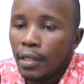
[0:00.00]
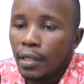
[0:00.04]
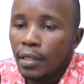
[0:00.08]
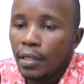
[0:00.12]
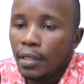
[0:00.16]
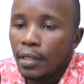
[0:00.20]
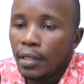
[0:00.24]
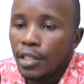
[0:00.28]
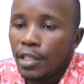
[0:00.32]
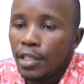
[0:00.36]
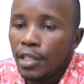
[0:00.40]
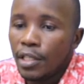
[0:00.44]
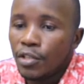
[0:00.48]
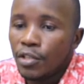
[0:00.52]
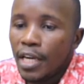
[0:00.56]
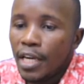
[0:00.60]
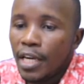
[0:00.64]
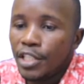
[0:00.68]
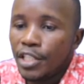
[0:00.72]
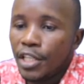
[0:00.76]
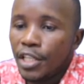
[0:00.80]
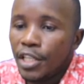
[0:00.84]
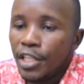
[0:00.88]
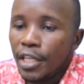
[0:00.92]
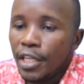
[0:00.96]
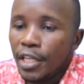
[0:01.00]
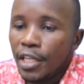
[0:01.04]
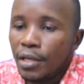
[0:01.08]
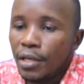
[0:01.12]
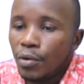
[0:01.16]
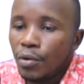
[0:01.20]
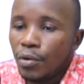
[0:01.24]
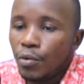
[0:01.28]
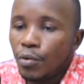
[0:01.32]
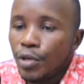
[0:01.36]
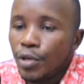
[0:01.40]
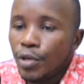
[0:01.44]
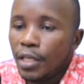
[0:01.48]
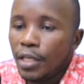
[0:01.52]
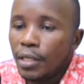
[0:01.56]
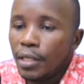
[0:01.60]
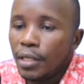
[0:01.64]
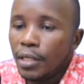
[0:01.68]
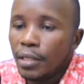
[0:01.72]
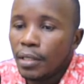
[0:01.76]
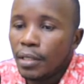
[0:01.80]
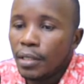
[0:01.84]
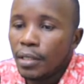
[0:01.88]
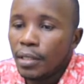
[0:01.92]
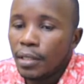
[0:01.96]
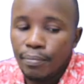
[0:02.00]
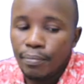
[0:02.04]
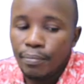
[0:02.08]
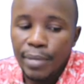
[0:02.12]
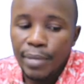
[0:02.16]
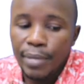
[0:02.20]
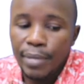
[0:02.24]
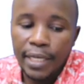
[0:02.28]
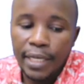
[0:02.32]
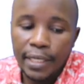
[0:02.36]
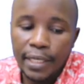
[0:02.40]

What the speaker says: Dishonored check will be